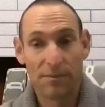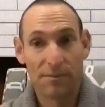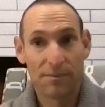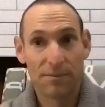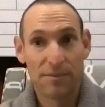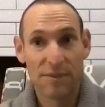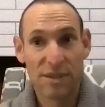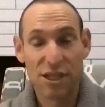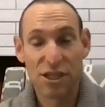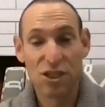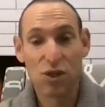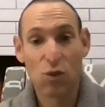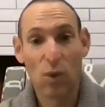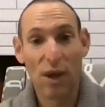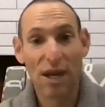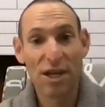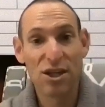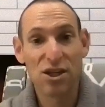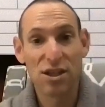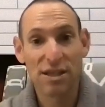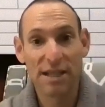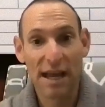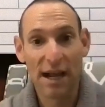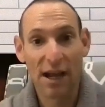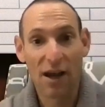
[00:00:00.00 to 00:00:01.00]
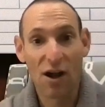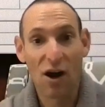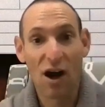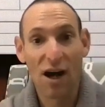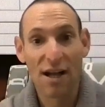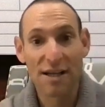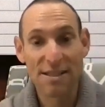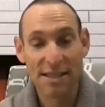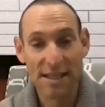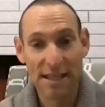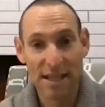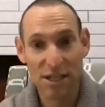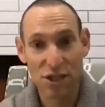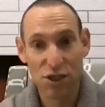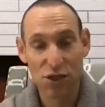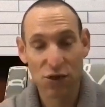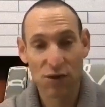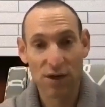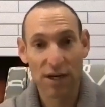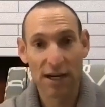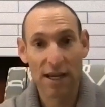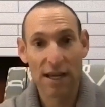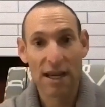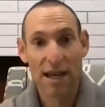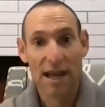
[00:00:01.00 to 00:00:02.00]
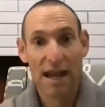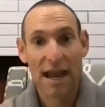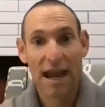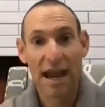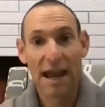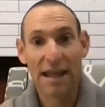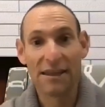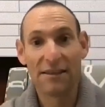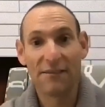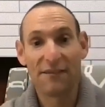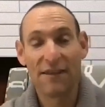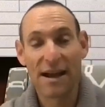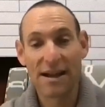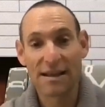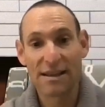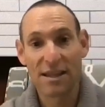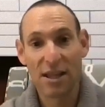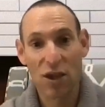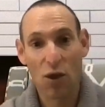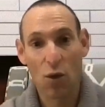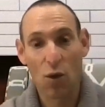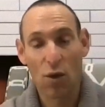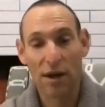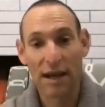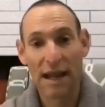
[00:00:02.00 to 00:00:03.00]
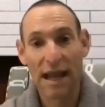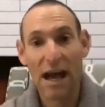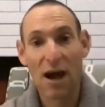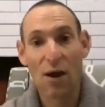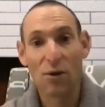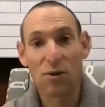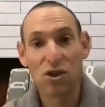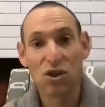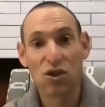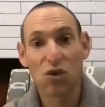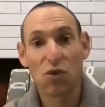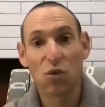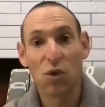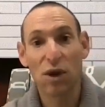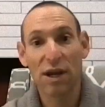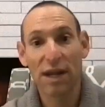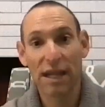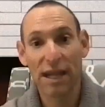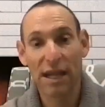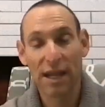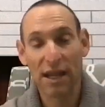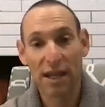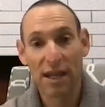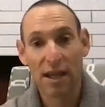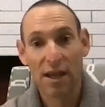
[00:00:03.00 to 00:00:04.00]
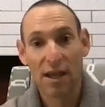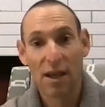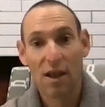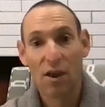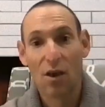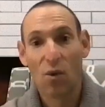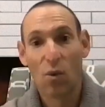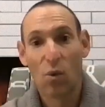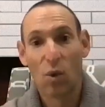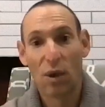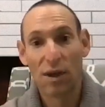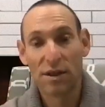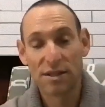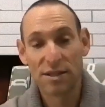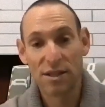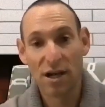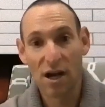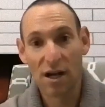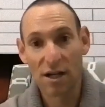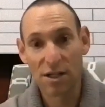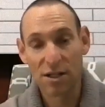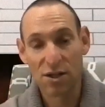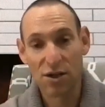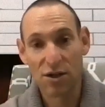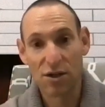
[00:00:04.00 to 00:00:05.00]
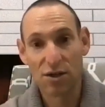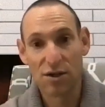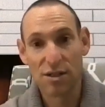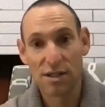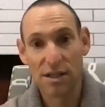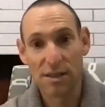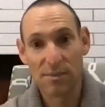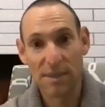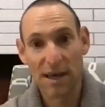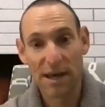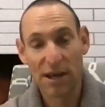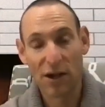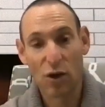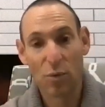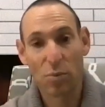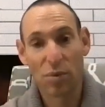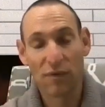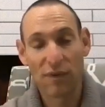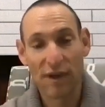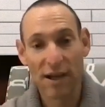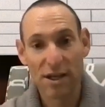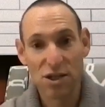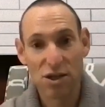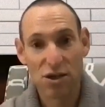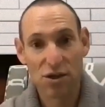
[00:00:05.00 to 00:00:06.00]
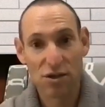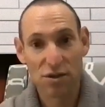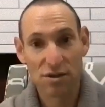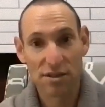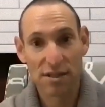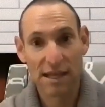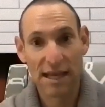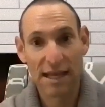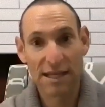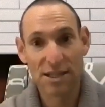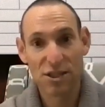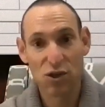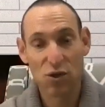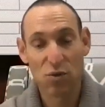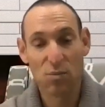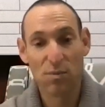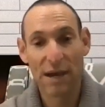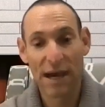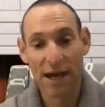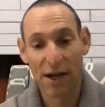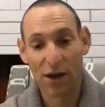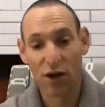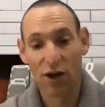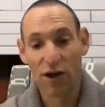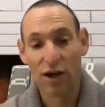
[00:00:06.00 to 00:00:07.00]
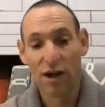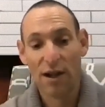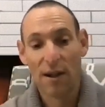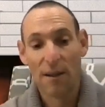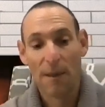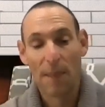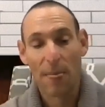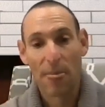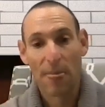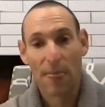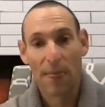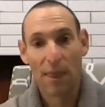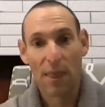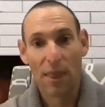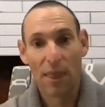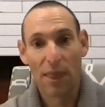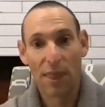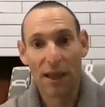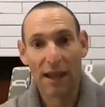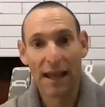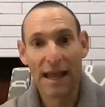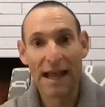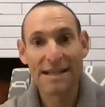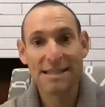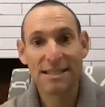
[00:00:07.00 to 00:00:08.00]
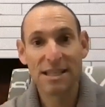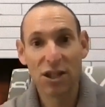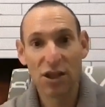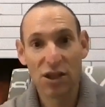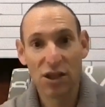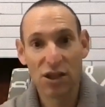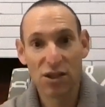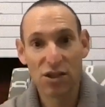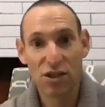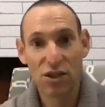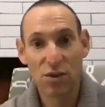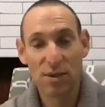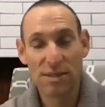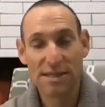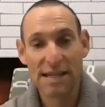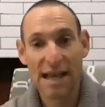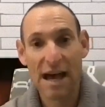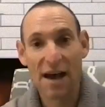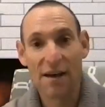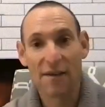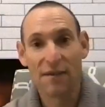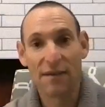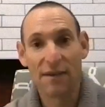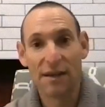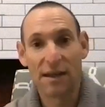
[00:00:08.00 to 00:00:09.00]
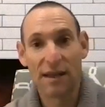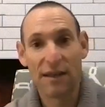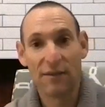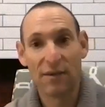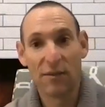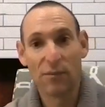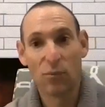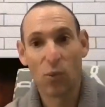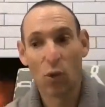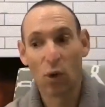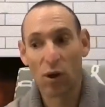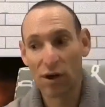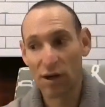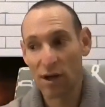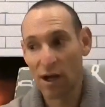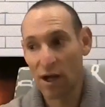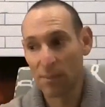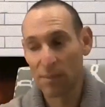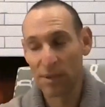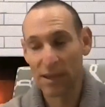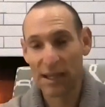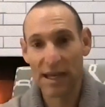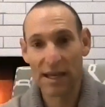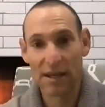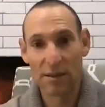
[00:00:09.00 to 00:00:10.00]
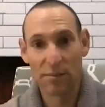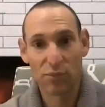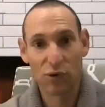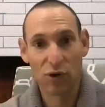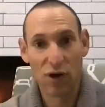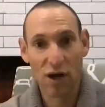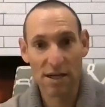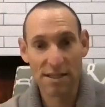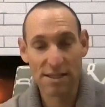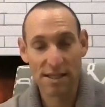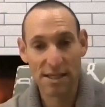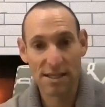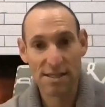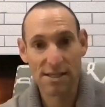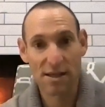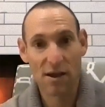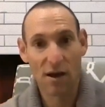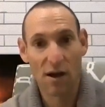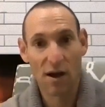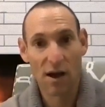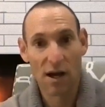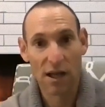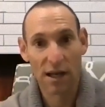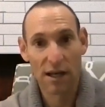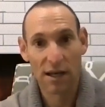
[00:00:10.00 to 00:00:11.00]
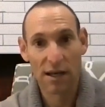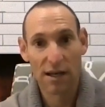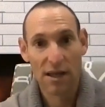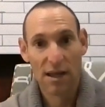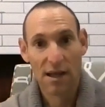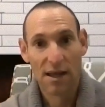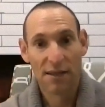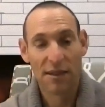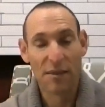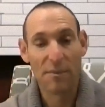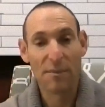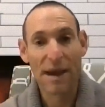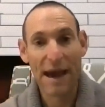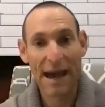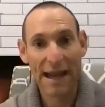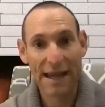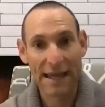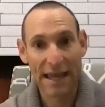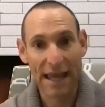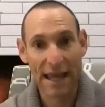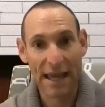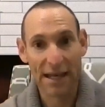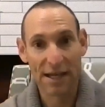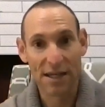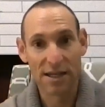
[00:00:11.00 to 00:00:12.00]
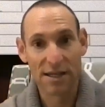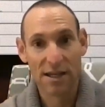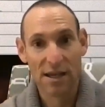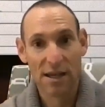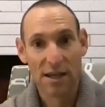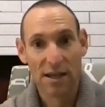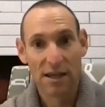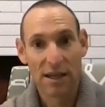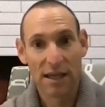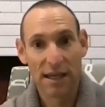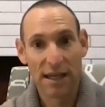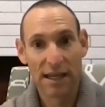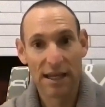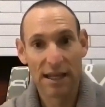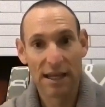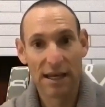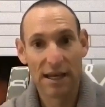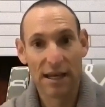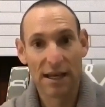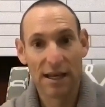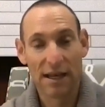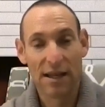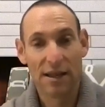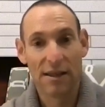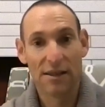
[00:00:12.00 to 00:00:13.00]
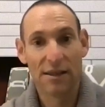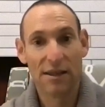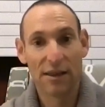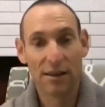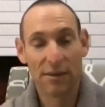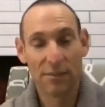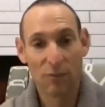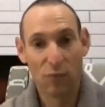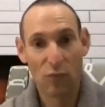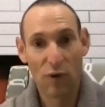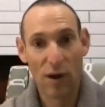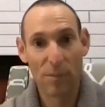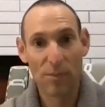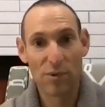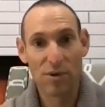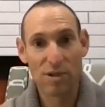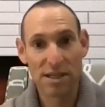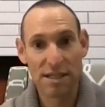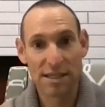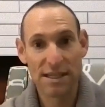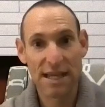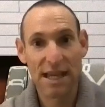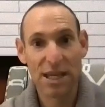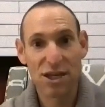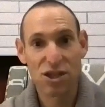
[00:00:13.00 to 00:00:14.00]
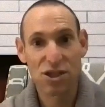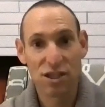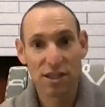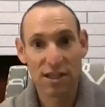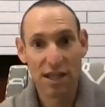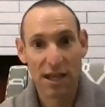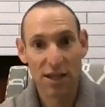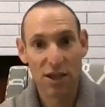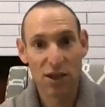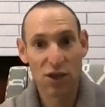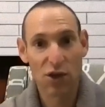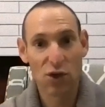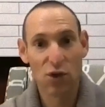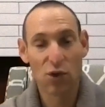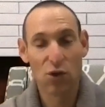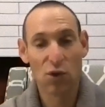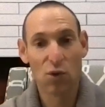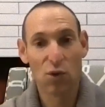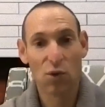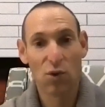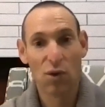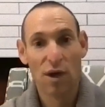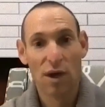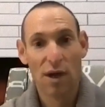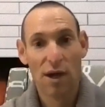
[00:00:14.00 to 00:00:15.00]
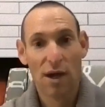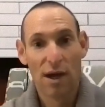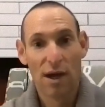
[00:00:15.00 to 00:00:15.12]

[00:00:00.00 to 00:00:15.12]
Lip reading: situation that caused the injury and the fact that you are now treating with doctors and medical professionals to get you better. The last thing you do is have an even more complicated process on the back end in the representation that you